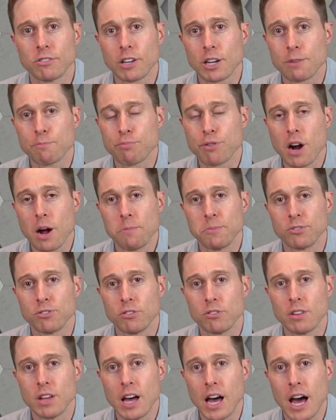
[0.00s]
I can promise you
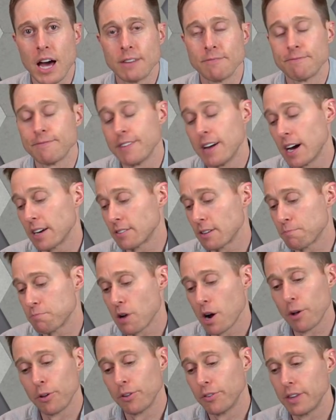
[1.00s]
that. In fact, I probably will